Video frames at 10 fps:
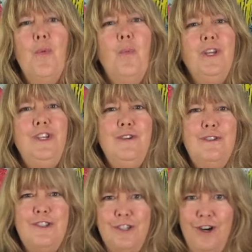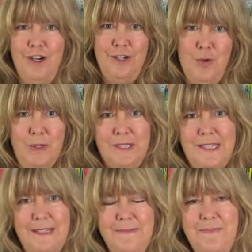When you start
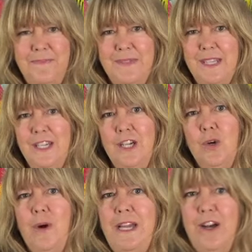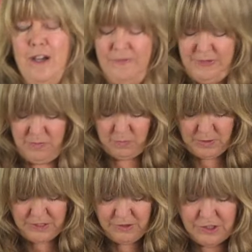quilting, quite often
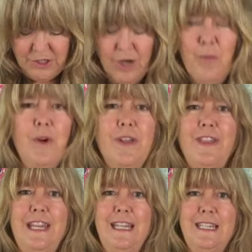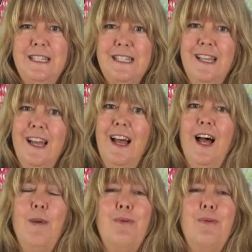what you'll start with is a